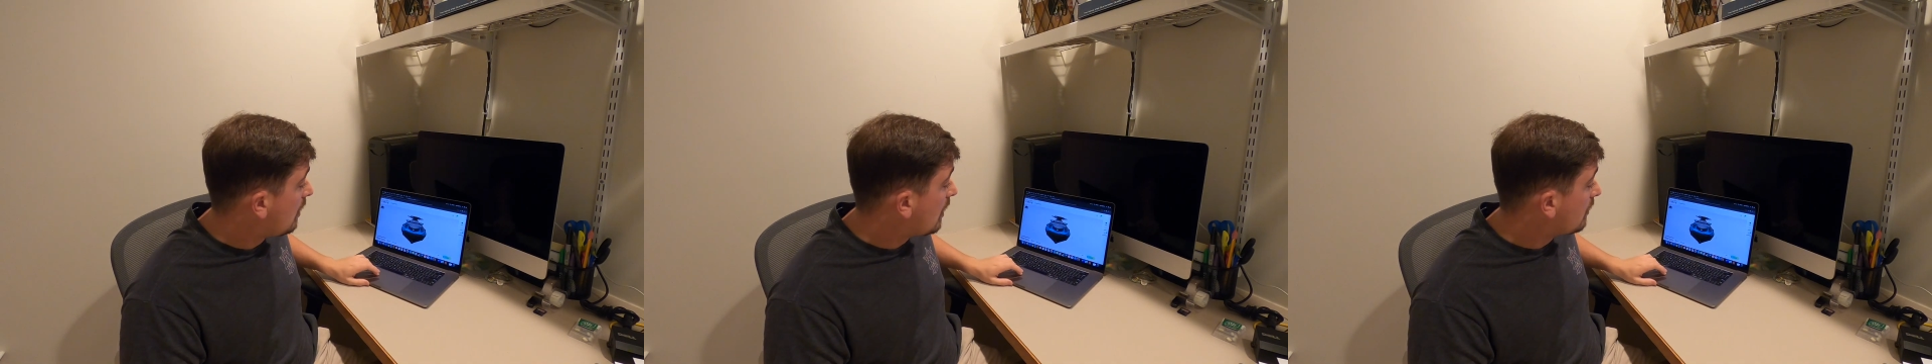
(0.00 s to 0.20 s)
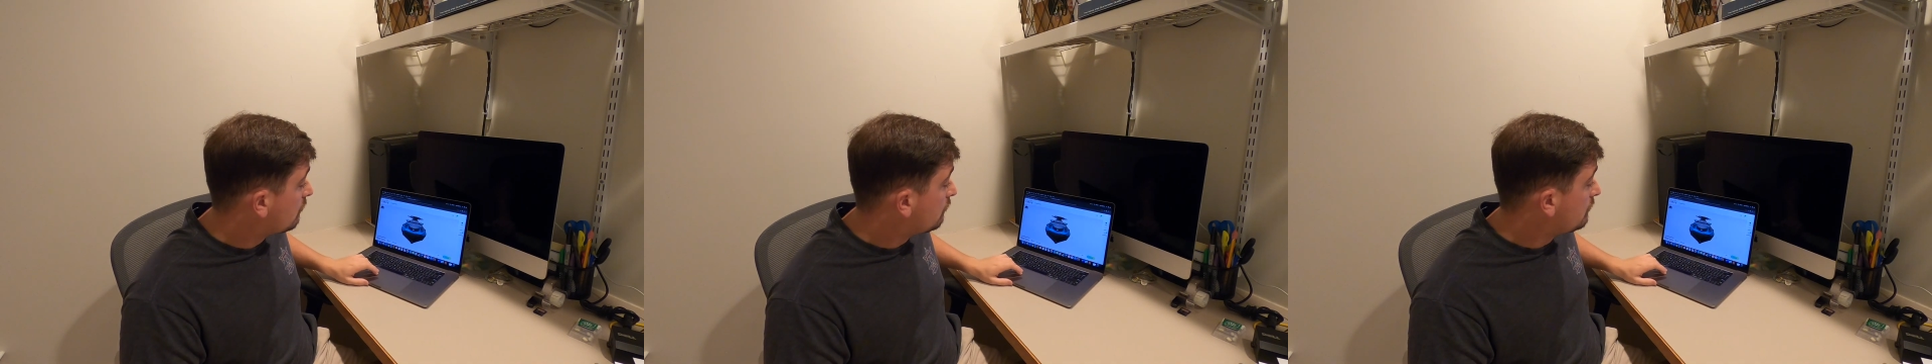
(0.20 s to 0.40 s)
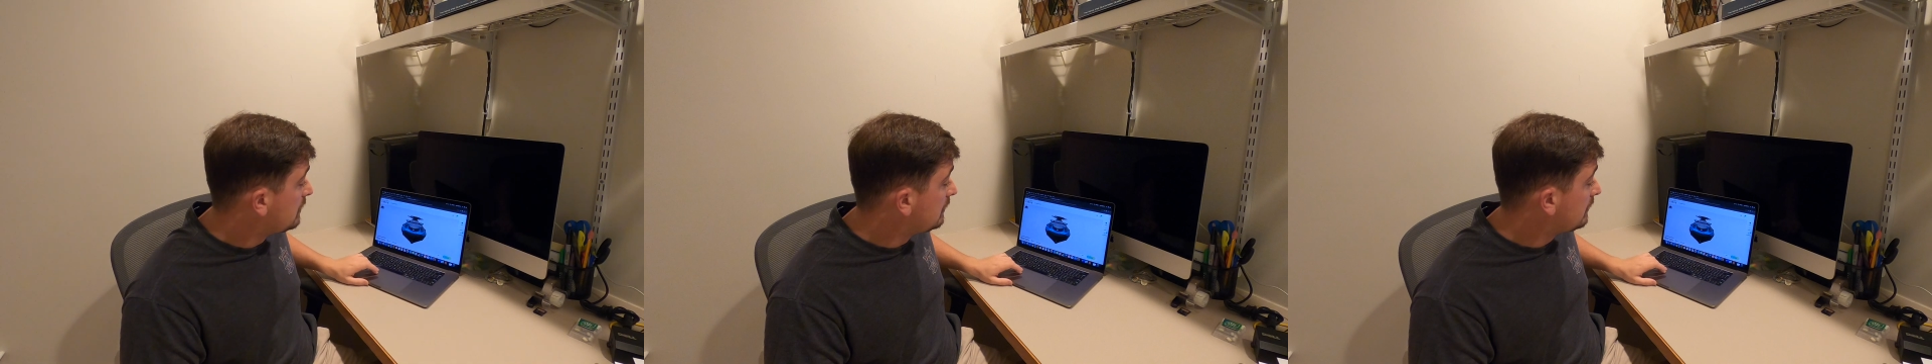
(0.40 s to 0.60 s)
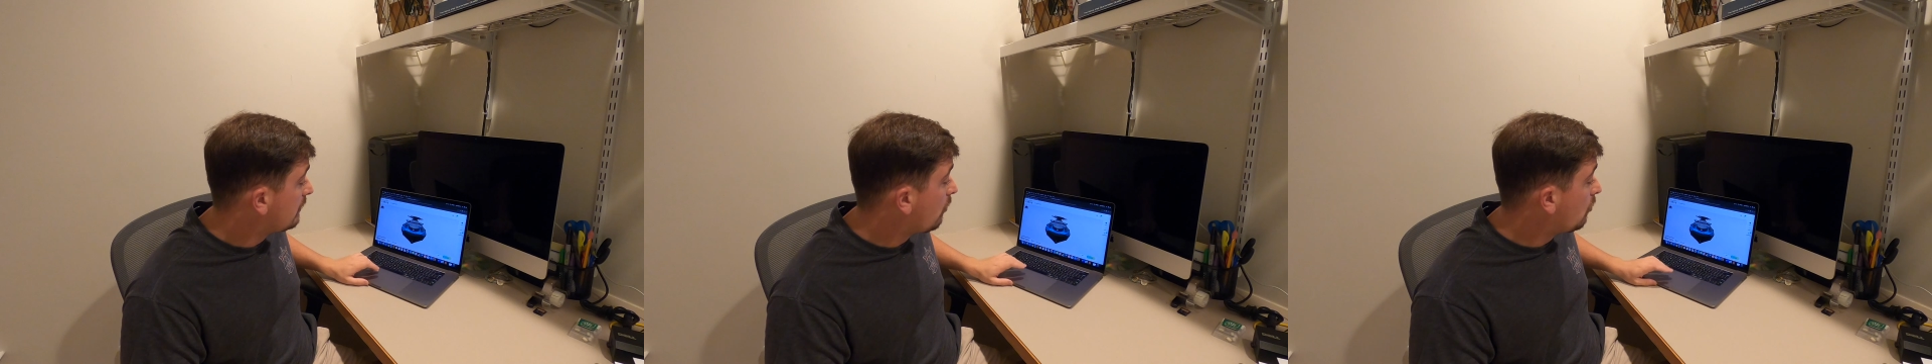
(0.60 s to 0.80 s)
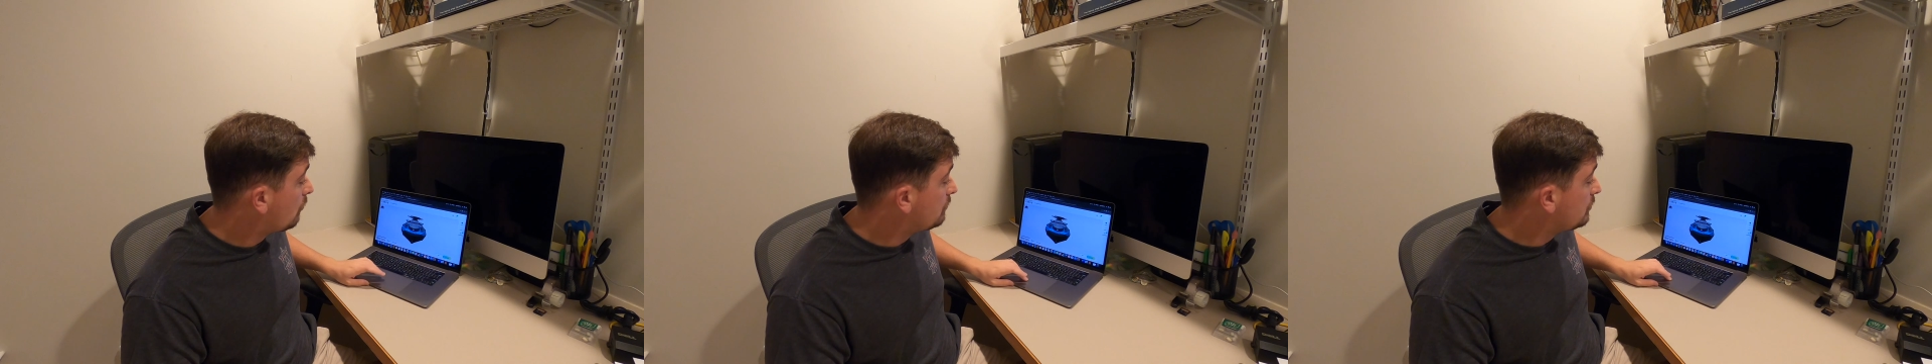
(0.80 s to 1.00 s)
I really
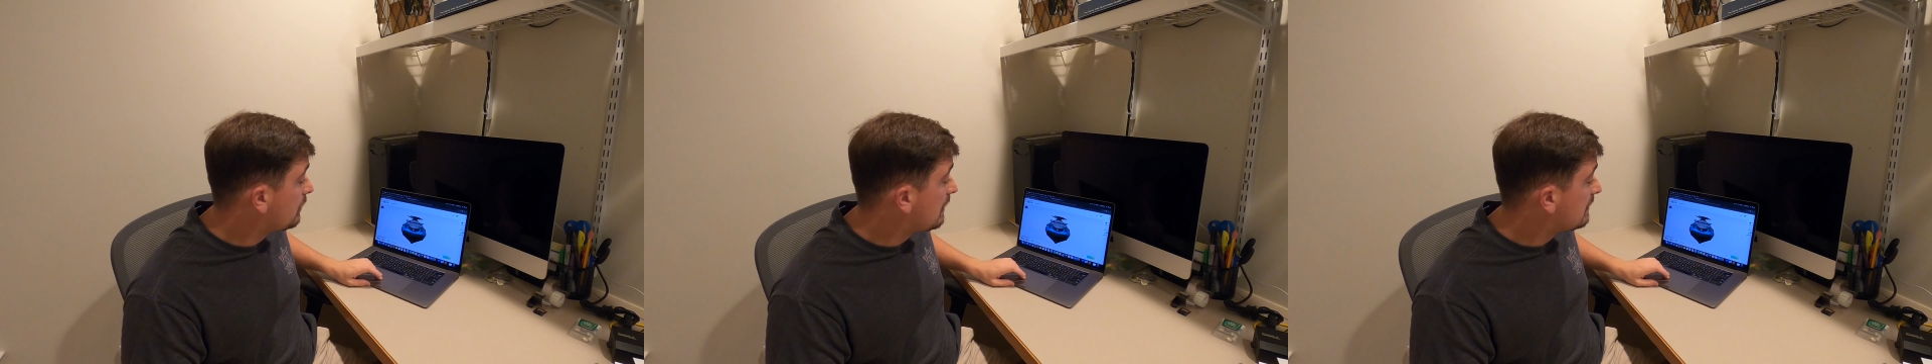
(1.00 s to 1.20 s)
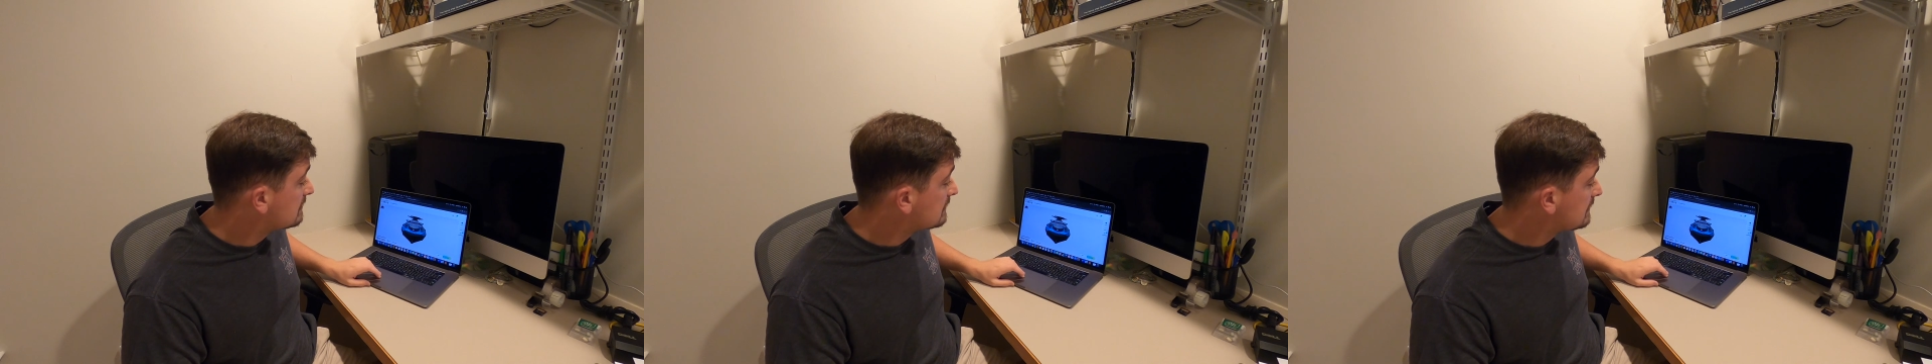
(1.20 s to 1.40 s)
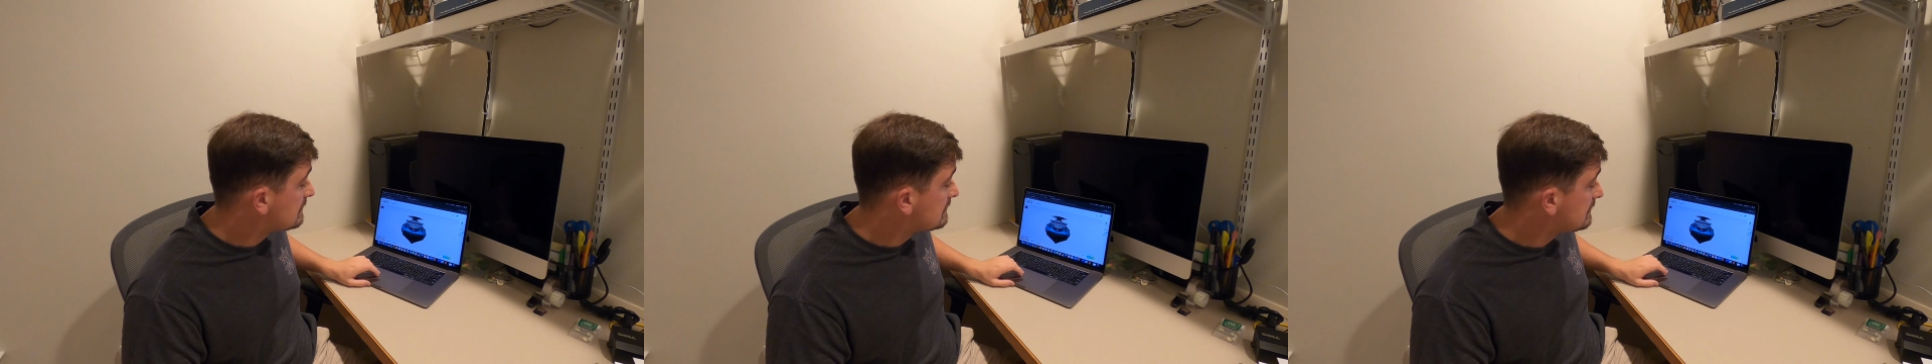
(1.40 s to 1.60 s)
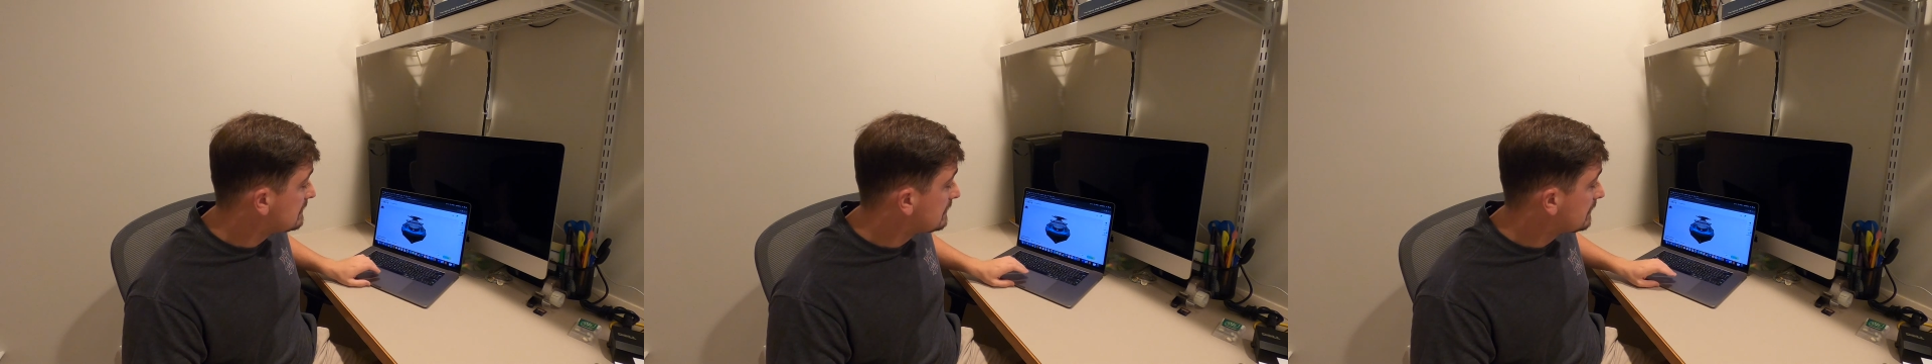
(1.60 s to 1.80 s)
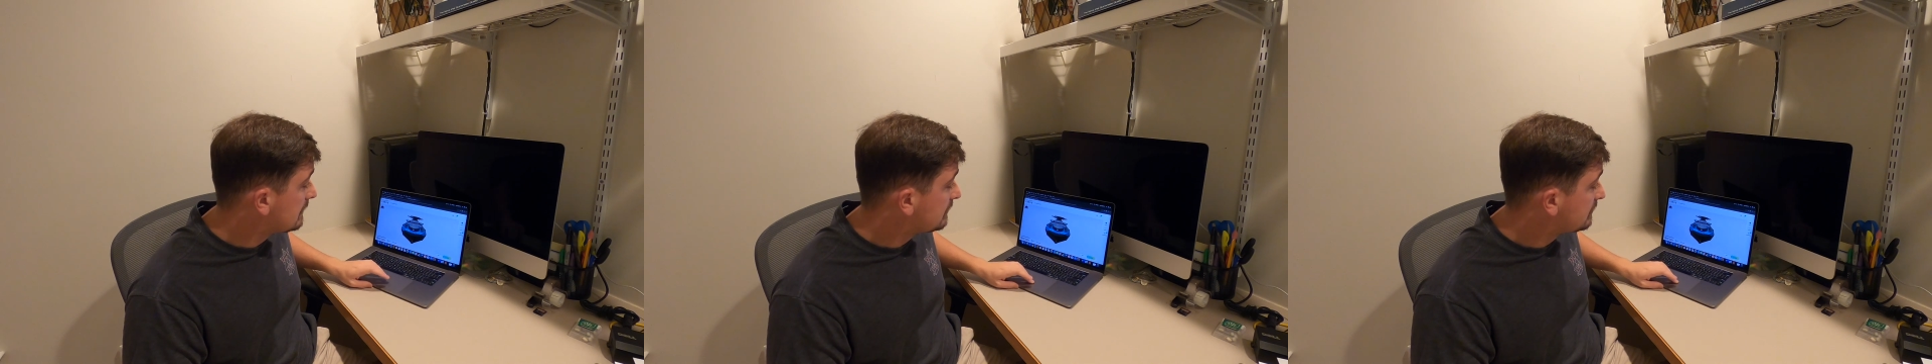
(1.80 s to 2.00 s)
hope you guys can see
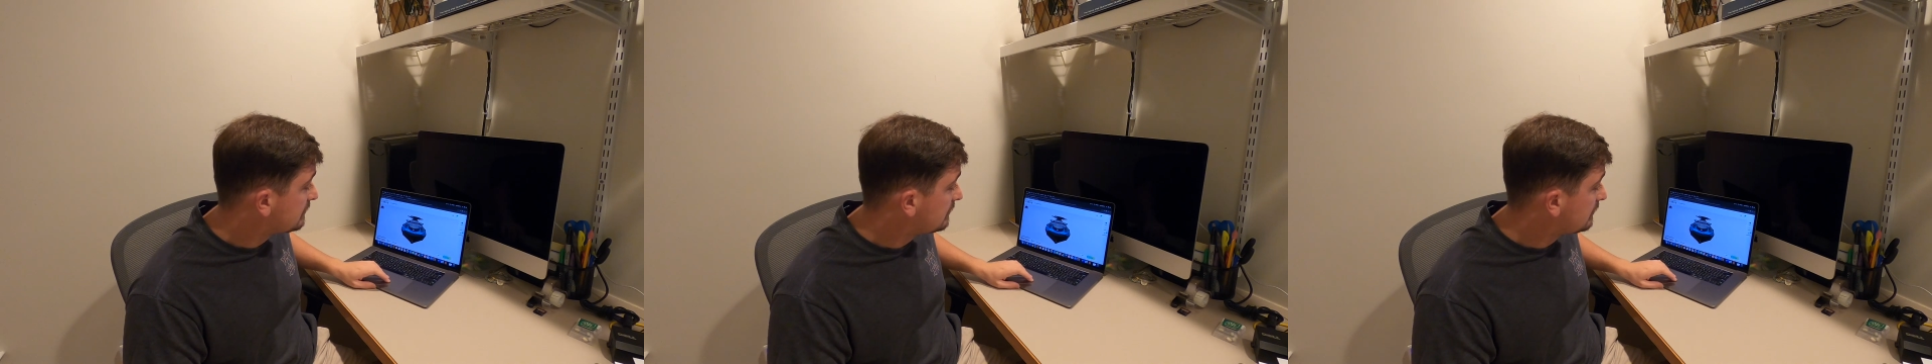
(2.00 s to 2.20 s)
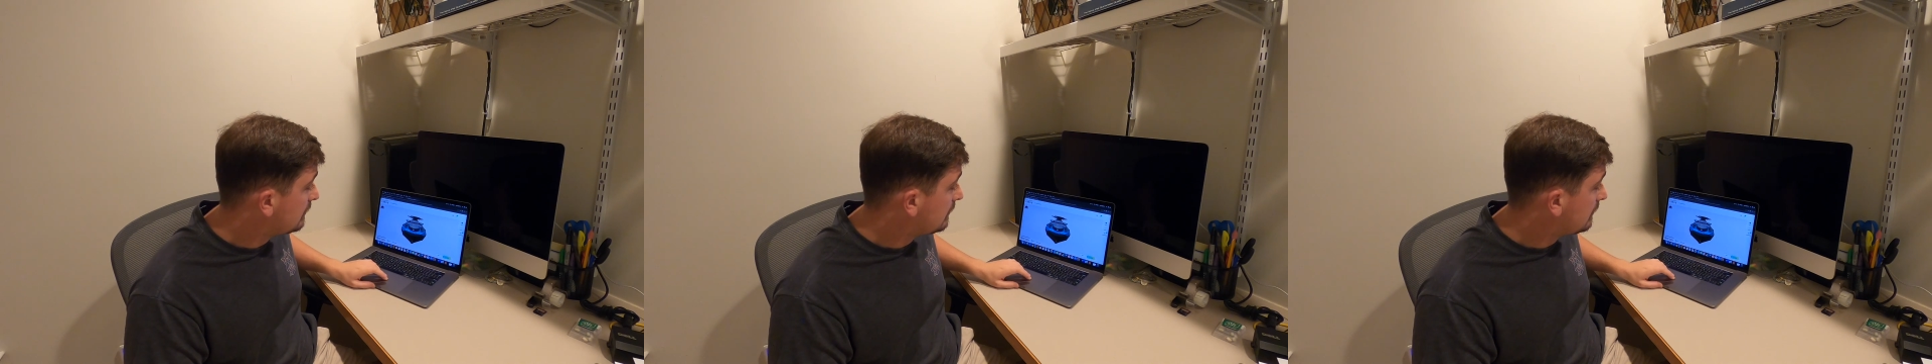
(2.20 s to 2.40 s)
this.